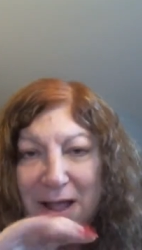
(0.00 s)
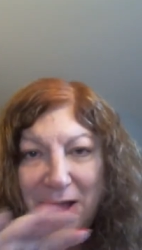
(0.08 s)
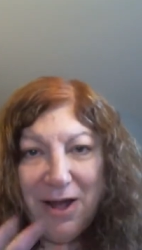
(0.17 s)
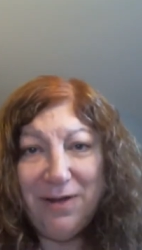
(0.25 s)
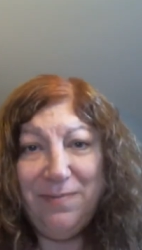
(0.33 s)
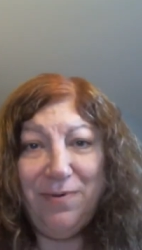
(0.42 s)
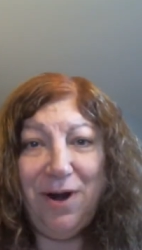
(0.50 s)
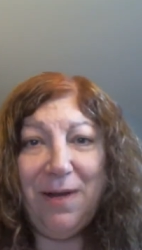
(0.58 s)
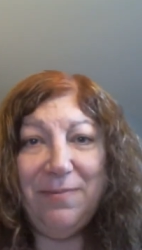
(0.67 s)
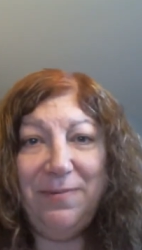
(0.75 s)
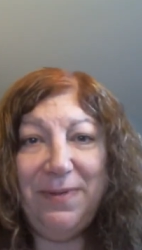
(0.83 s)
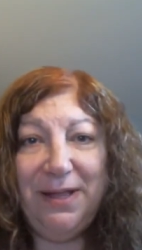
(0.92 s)
on
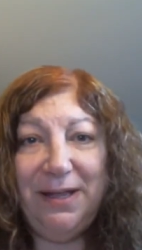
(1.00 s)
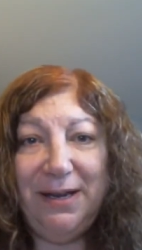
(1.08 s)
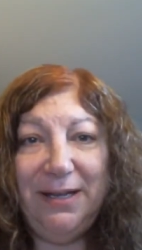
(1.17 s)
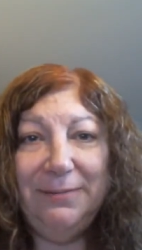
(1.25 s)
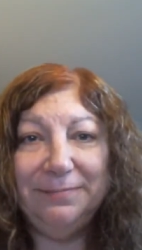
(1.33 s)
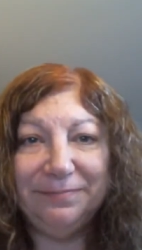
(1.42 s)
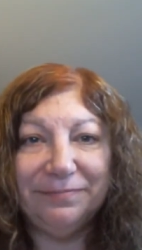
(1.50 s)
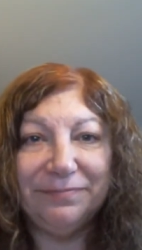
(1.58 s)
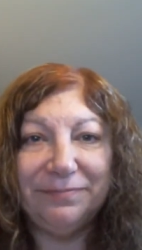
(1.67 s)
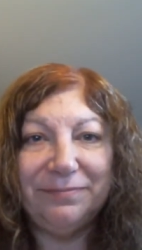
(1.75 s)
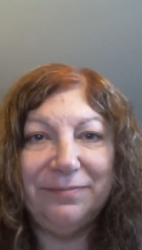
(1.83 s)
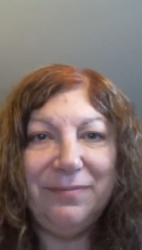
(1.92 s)
probability
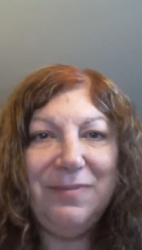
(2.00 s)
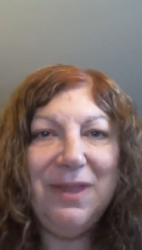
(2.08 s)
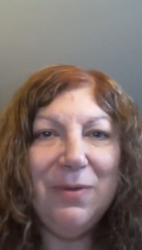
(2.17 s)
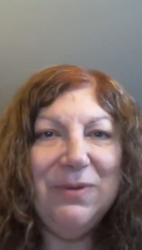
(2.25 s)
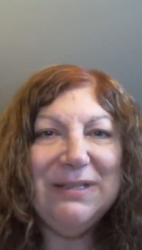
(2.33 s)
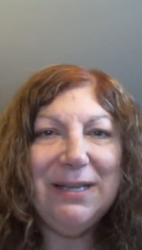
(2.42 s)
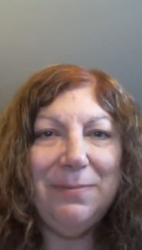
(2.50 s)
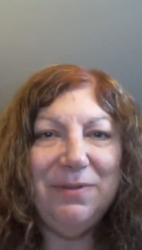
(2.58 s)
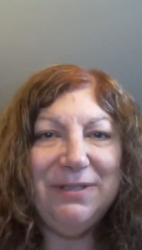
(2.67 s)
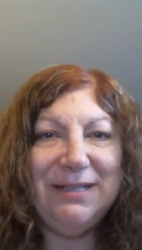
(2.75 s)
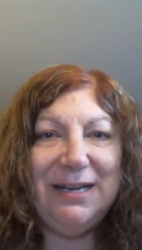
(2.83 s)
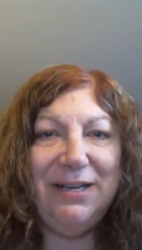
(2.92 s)
we said
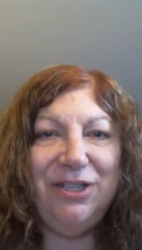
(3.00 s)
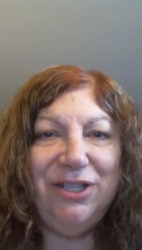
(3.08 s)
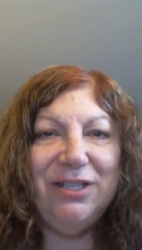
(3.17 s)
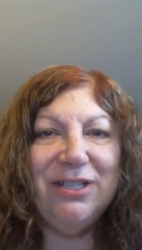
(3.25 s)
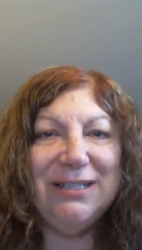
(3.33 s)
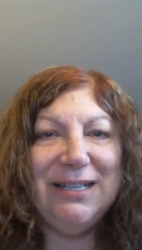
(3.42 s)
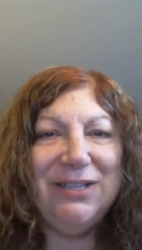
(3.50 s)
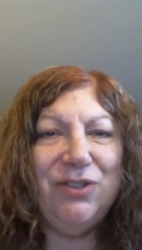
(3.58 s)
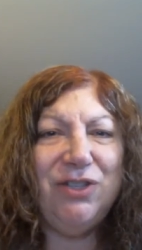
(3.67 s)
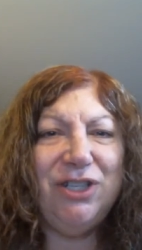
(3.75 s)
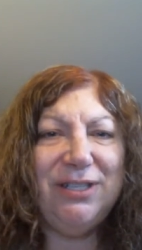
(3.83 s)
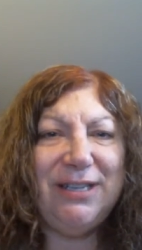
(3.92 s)
percentages, because those
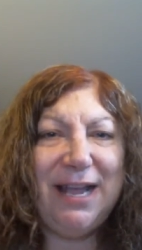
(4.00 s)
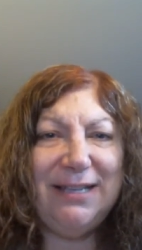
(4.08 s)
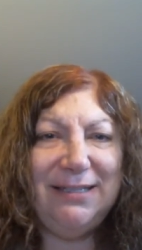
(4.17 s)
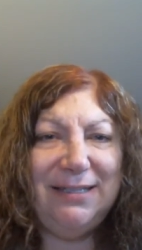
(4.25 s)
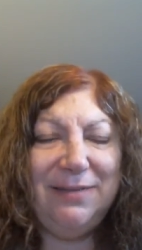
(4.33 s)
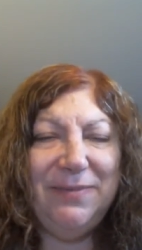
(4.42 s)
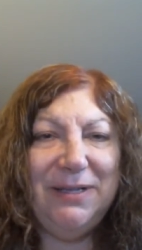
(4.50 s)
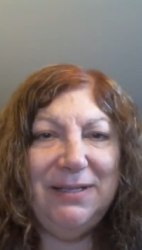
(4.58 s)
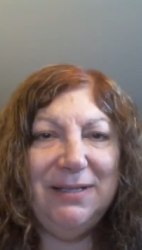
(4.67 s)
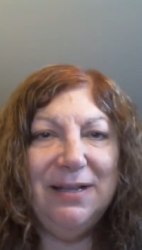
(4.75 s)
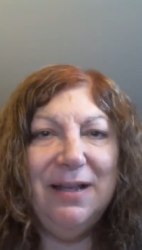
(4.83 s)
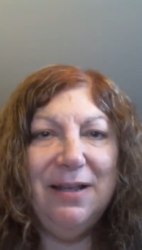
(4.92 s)
are just
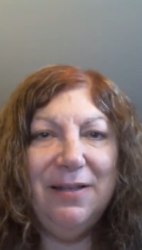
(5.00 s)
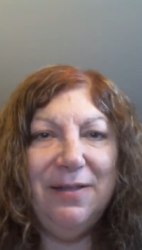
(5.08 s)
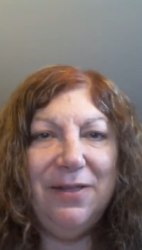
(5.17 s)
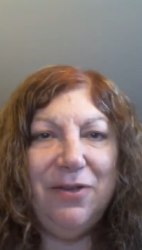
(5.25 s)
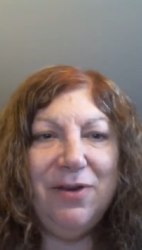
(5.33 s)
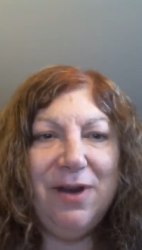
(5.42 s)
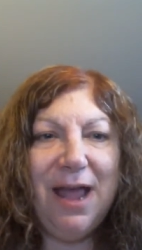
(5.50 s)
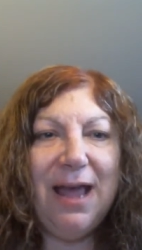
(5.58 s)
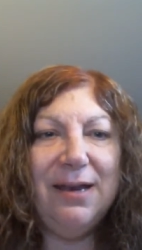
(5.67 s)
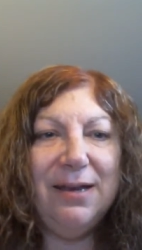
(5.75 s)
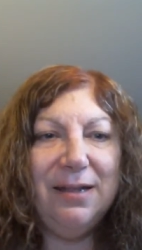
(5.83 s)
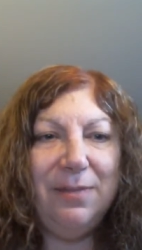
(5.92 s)
estimates. They're
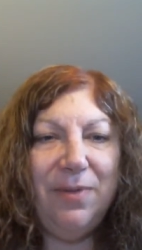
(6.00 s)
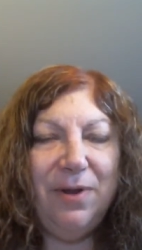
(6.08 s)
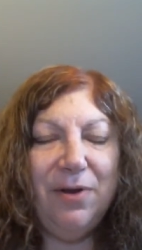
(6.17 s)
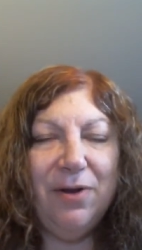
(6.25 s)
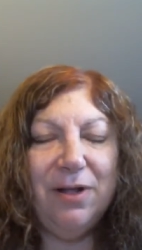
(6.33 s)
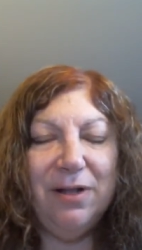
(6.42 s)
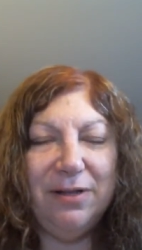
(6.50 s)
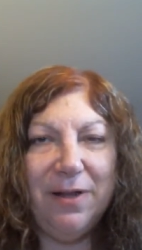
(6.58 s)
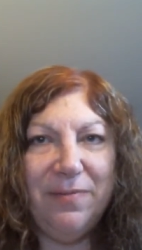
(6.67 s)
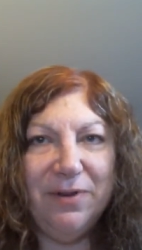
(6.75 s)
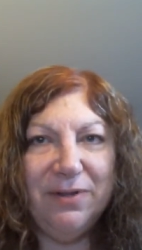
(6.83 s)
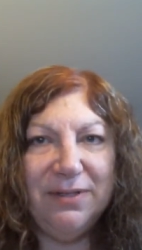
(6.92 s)
not empirical
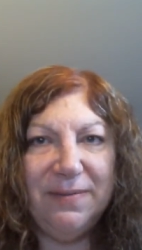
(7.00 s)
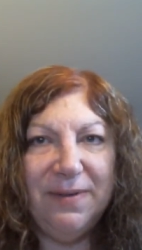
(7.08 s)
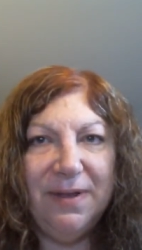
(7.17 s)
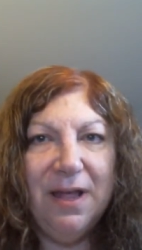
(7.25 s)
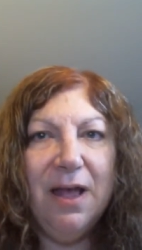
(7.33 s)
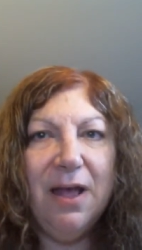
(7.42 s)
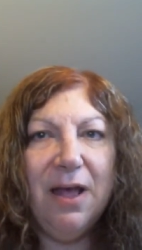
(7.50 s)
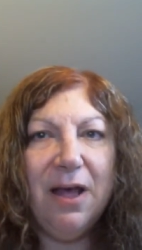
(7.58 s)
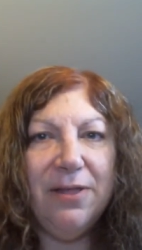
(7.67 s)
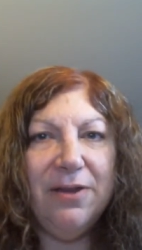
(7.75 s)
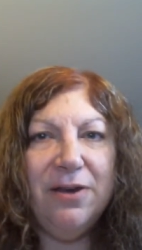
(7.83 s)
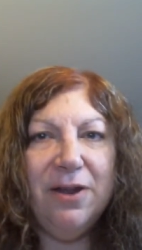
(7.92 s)
numbers.
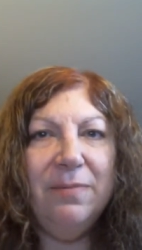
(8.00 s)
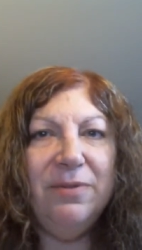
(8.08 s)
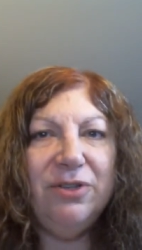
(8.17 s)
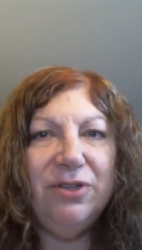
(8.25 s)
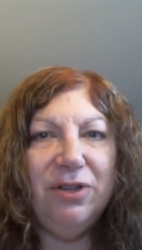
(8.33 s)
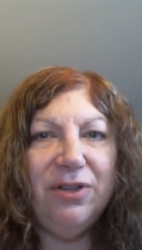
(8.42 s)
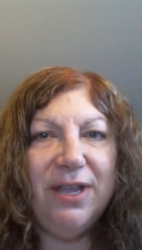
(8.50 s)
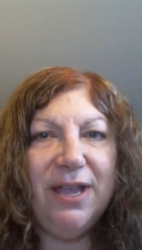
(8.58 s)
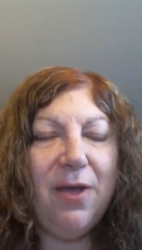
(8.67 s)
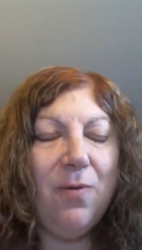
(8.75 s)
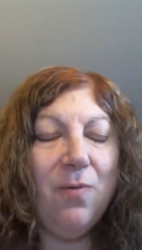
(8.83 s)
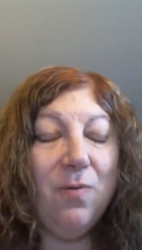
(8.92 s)
On the numbers, you're looking
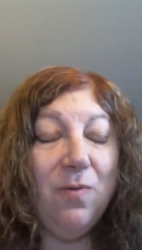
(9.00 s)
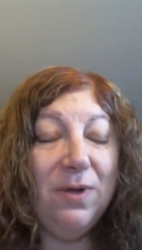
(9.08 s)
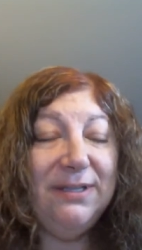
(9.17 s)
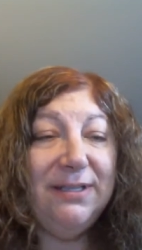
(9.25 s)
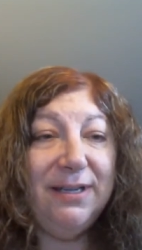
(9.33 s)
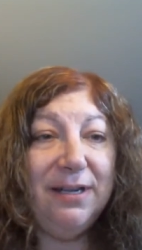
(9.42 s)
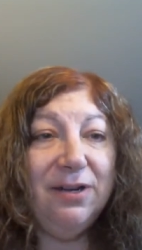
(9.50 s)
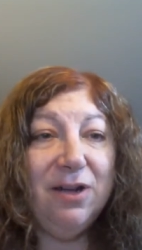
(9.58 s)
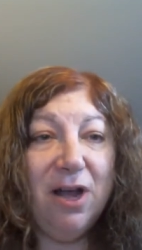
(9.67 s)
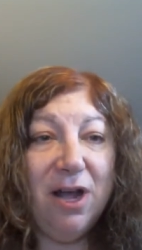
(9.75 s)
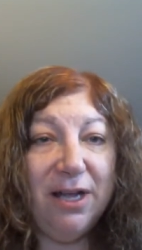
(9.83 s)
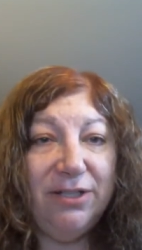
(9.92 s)
at what's it going to
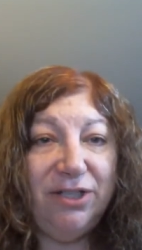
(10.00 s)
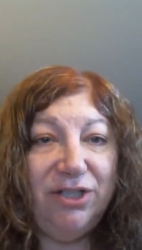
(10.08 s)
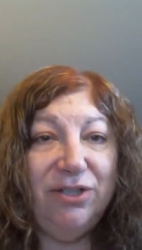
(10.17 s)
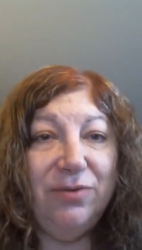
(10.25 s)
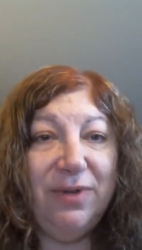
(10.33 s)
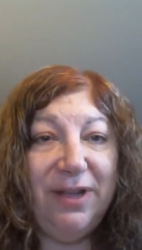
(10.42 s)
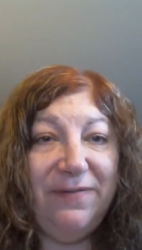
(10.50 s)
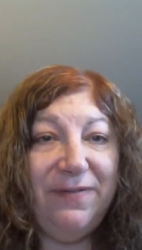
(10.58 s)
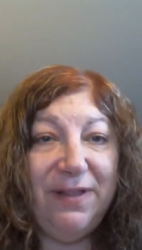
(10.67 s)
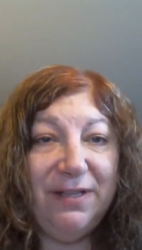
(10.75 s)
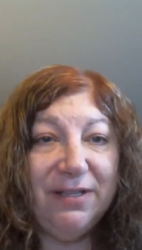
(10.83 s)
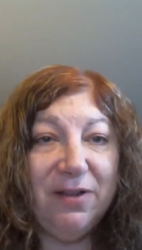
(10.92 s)
cost you if
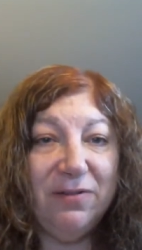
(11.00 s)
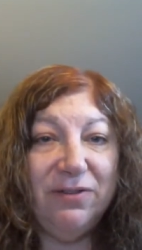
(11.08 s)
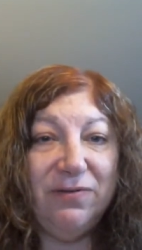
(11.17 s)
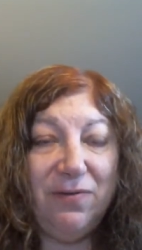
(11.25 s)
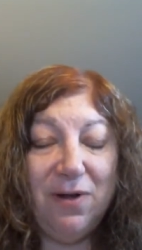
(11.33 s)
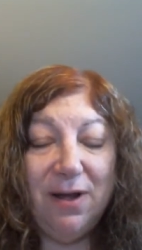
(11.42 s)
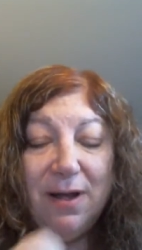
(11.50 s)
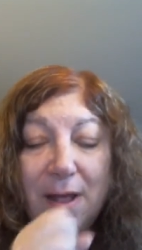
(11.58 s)
this goes wrong.